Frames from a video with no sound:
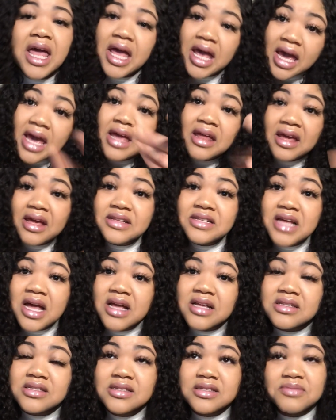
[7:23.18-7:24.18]
And he
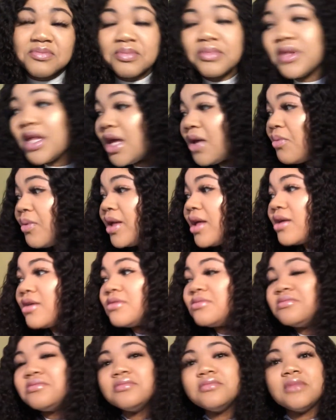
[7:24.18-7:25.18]
does. He will.
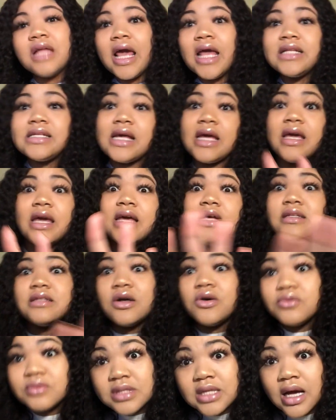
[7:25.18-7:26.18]
He take his
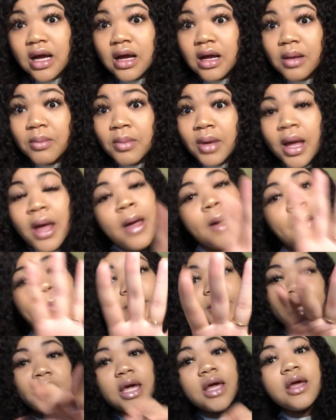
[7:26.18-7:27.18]
own time,
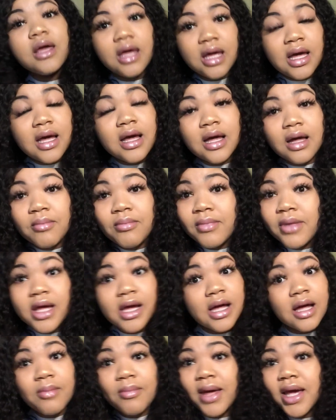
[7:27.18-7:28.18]
but he
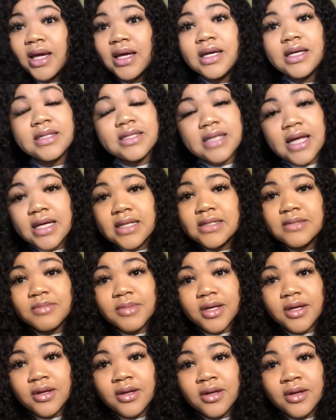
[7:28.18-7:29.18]
come back and he texts
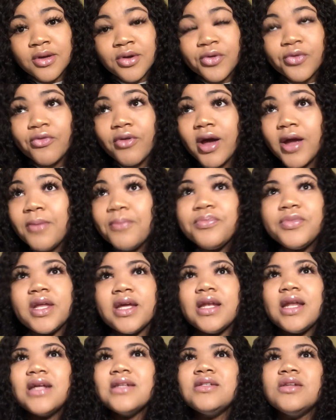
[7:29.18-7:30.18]
me, right? And
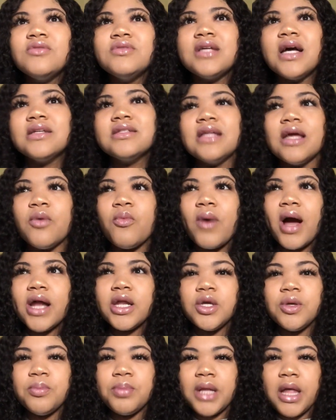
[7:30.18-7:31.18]
that's so toxic. Like, why do
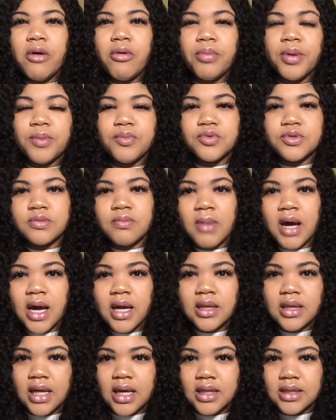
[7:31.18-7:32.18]
you play with people's mind
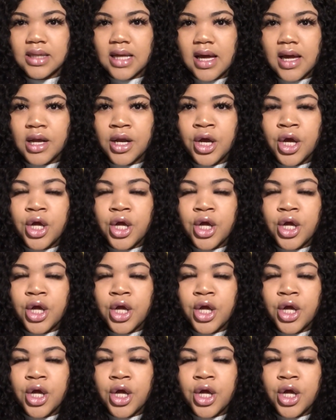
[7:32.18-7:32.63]
like that?